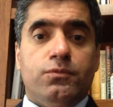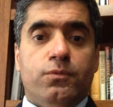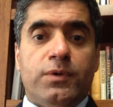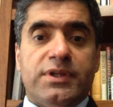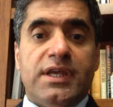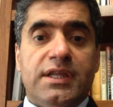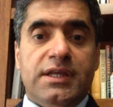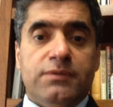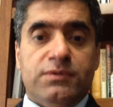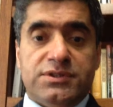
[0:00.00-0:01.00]
What he
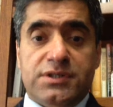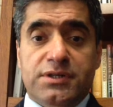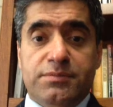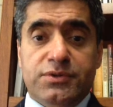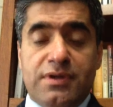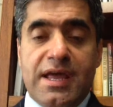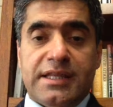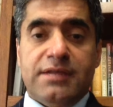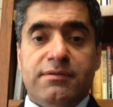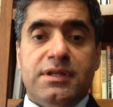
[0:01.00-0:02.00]
did was a criminal
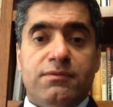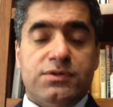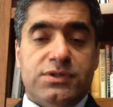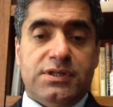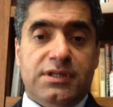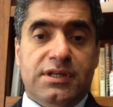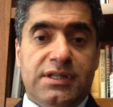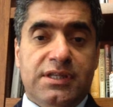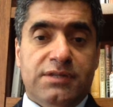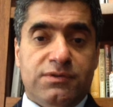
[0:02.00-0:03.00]
activity, was
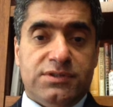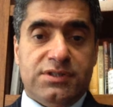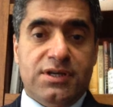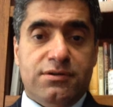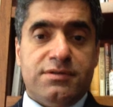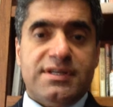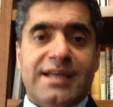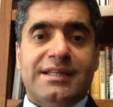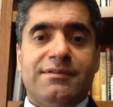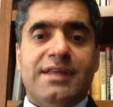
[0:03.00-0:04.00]
a terrorist
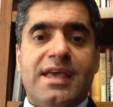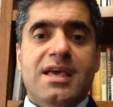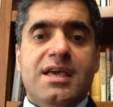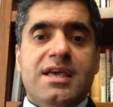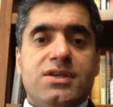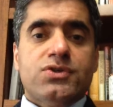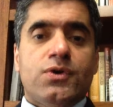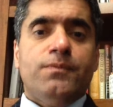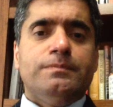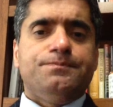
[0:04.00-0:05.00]
activity.
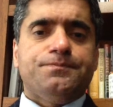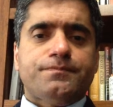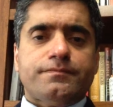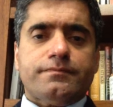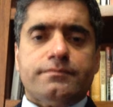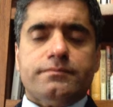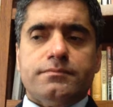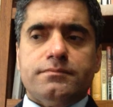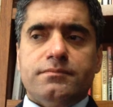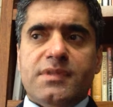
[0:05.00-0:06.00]
So
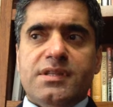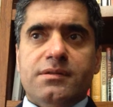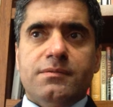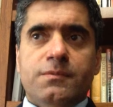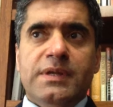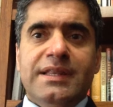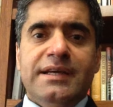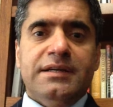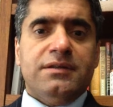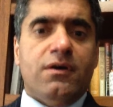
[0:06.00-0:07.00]
we
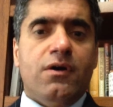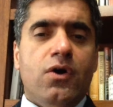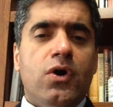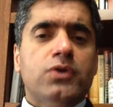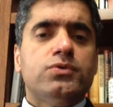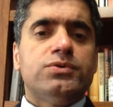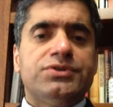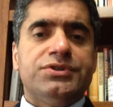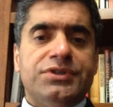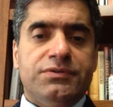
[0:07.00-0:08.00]
learn how to
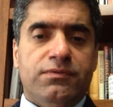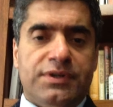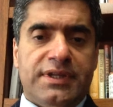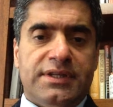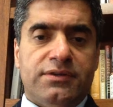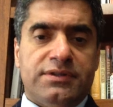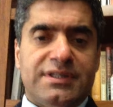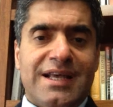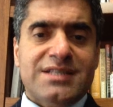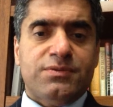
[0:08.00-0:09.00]
treat one another.
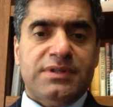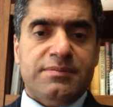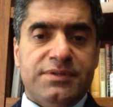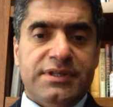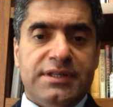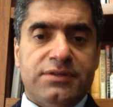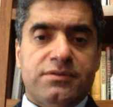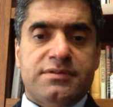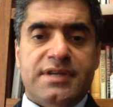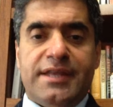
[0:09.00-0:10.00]
That's what I'm really
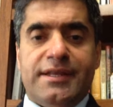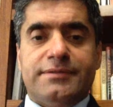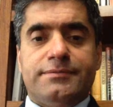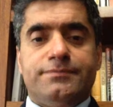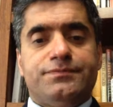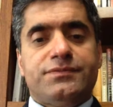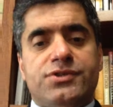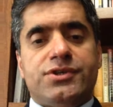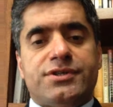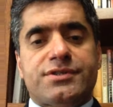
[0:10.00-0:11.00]
saying.
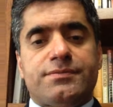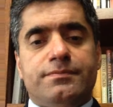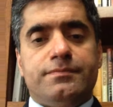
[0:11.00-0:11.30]
Cheers.